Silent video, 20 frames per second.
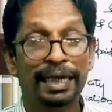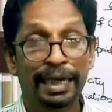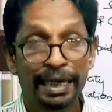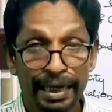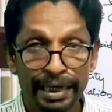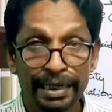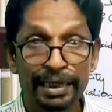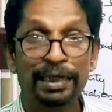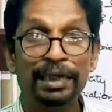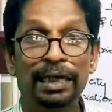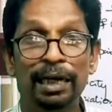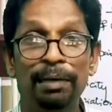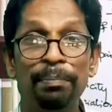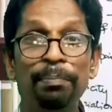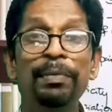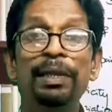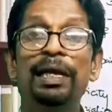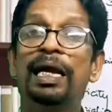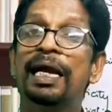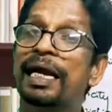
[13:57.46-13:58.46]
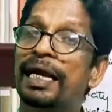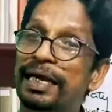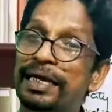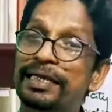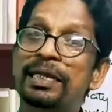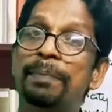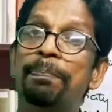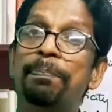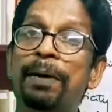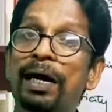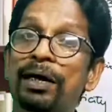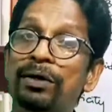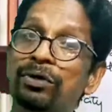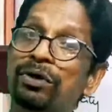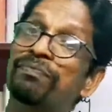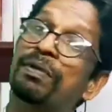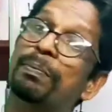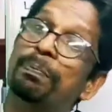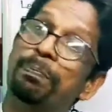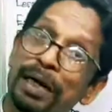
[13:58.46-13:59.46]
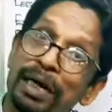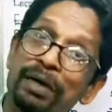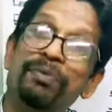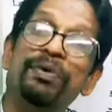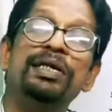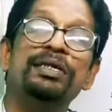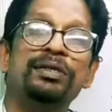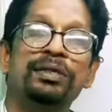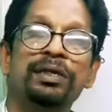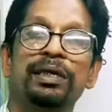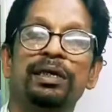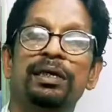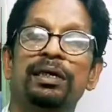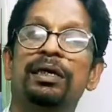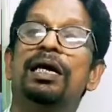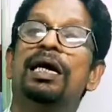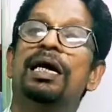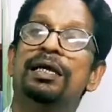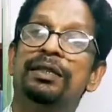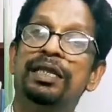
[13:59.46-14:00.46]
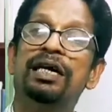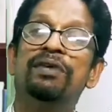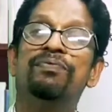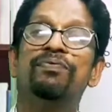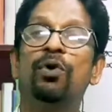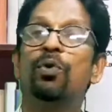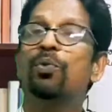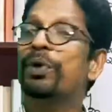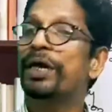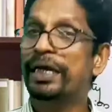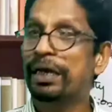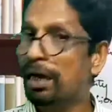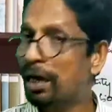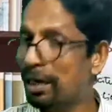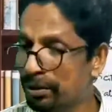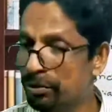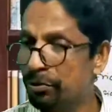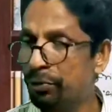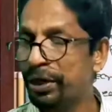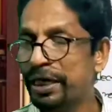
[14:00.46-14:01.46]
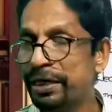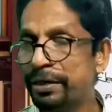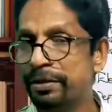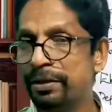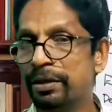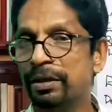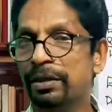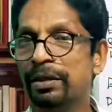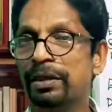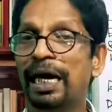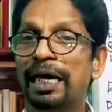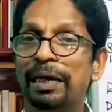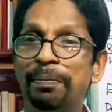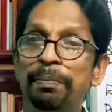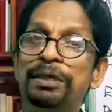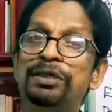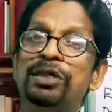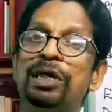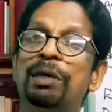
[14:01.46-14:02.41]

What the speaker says: income. It is a part of the previous year. Therefore, we can't treat that much